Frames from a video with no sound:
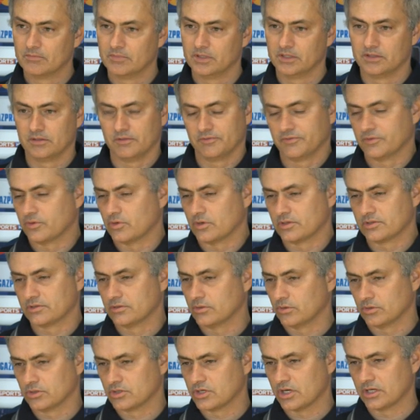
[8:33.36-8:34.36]
But of
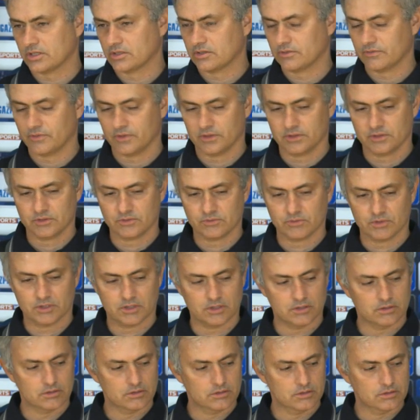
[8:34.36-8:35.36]
course, no chance for this
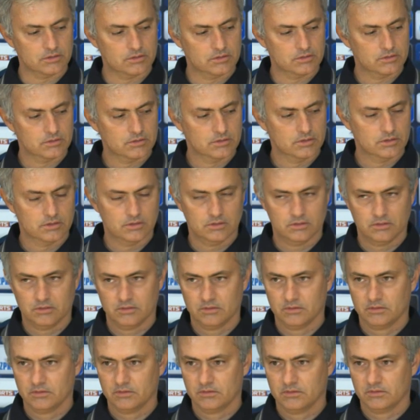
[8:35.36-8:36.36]
weekend,
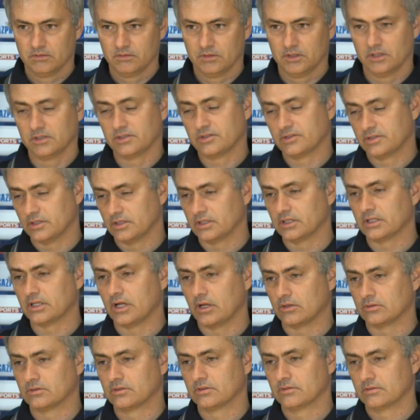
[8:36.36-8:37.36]
and still a
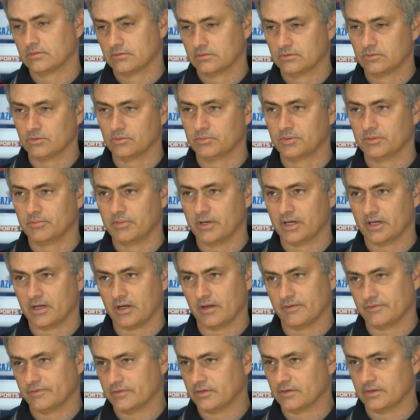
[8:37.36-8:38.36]
doubt to be
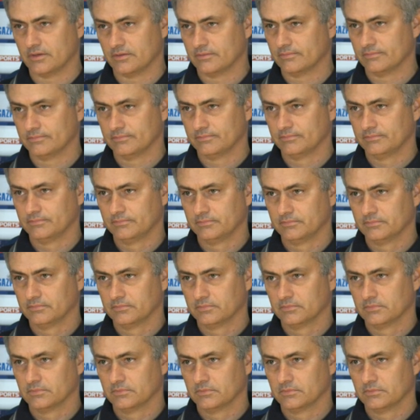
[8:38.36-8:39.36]
back after.
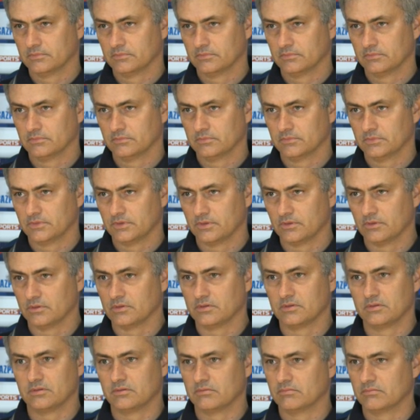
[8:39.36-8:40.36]
So
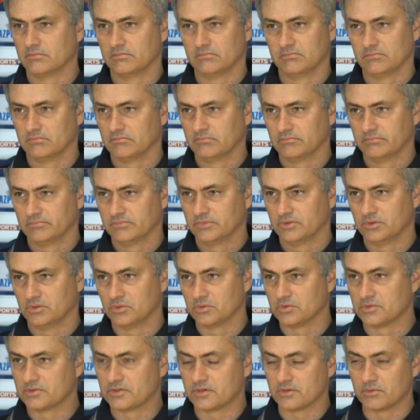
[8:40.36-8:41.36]
it's
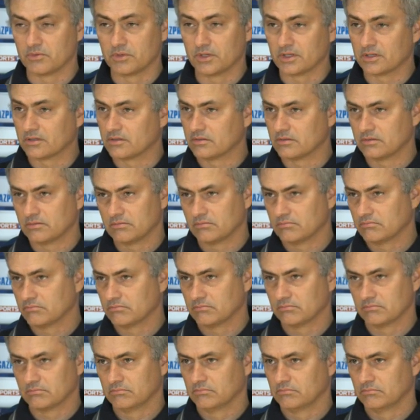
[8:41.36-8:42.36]
2-3 weeks,
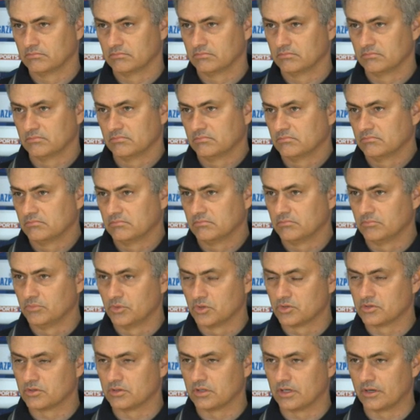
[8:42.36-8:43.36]

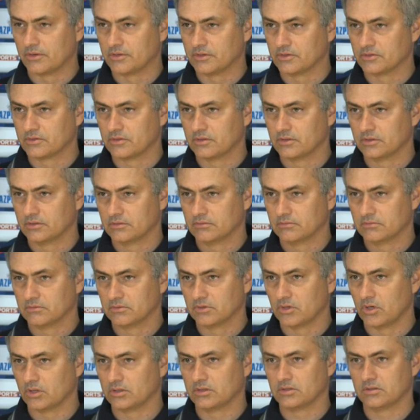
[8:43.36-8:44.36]
muscular injury,
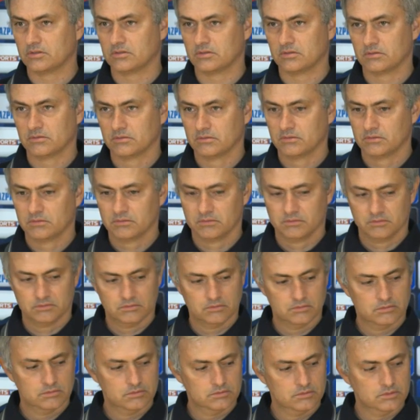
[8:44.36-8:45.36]
not
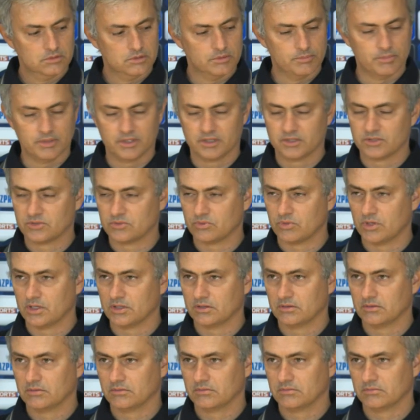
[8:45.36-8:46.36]
the biggest
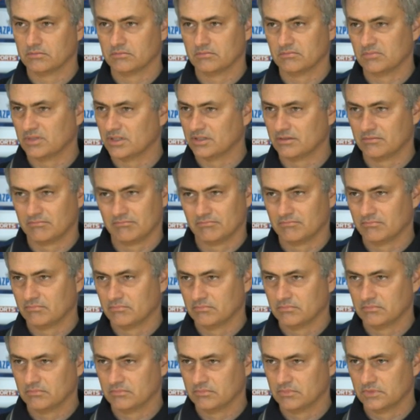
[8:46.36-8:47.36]
one, but
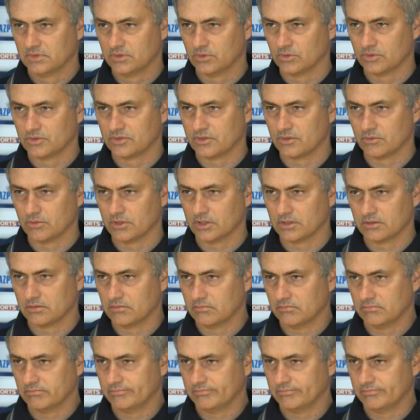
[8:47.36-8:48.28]
2-3 weeks.